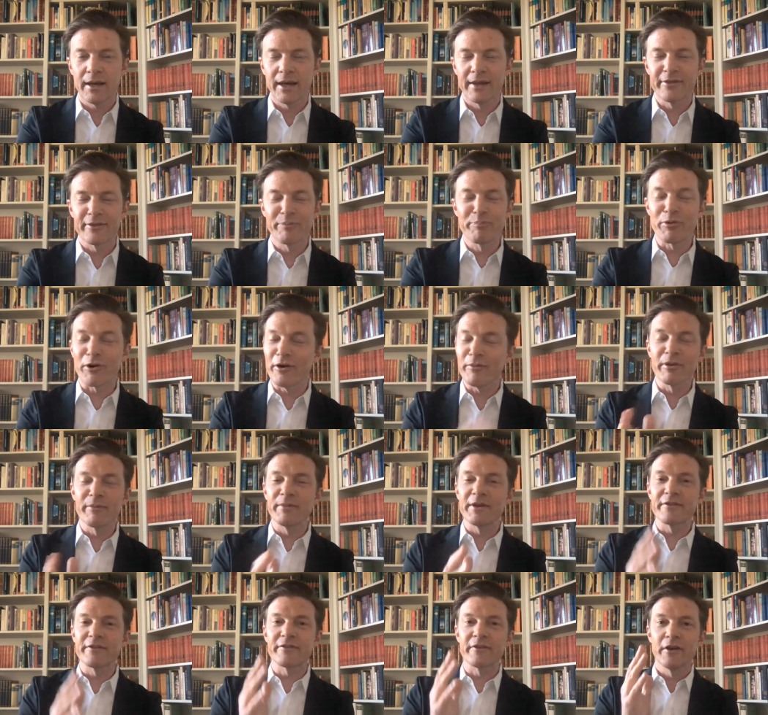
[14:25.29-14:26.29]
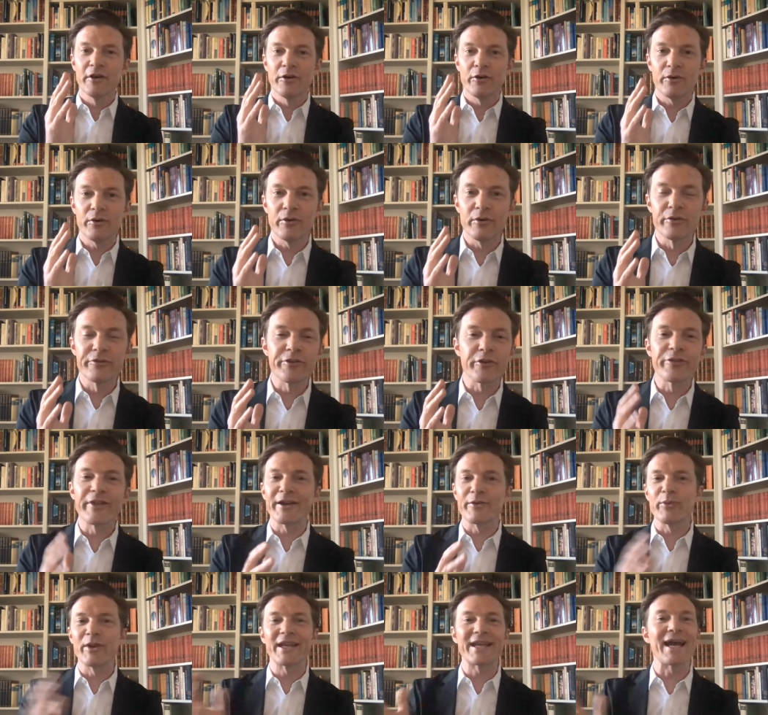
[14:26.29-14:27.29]
And the problem is also
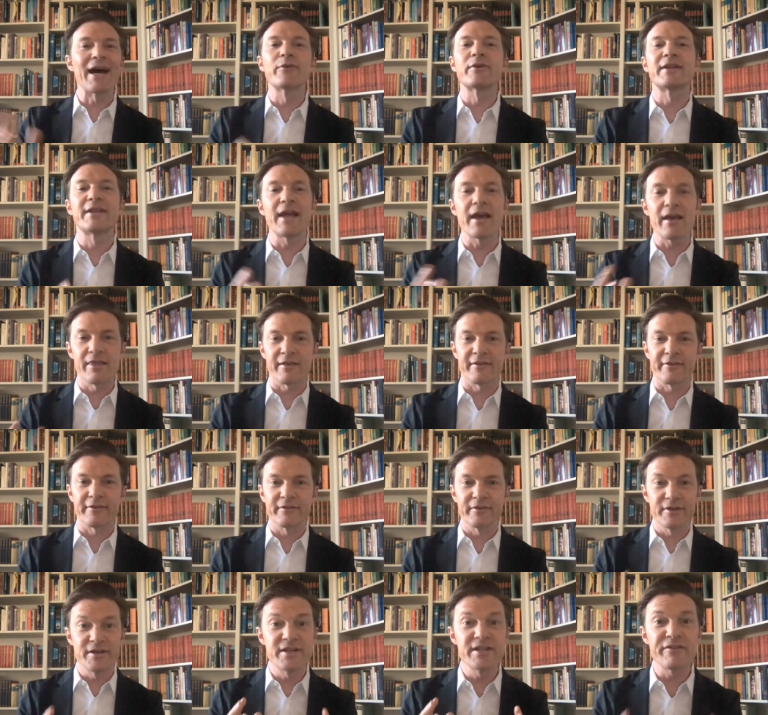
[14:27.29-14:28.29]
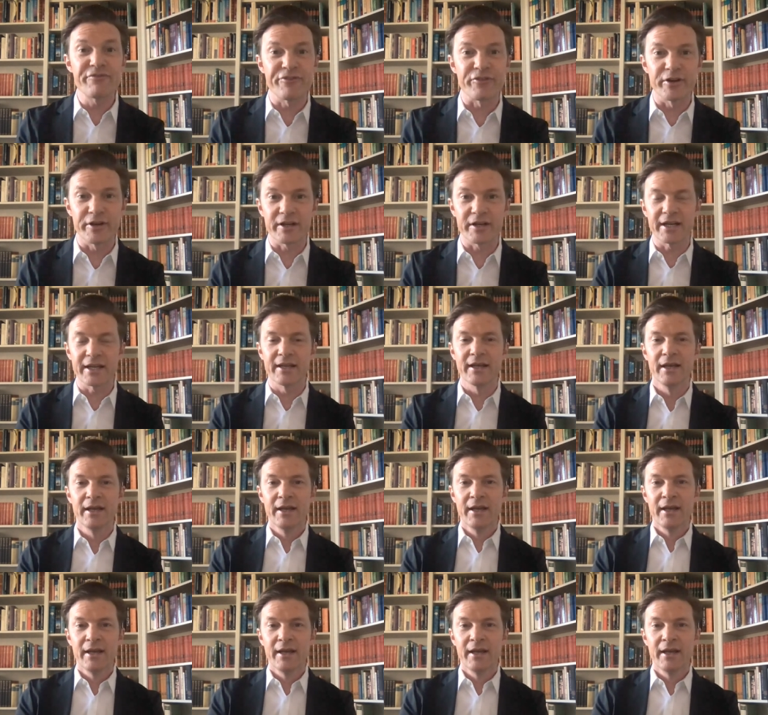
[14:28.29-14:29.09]
that we count deaths differently.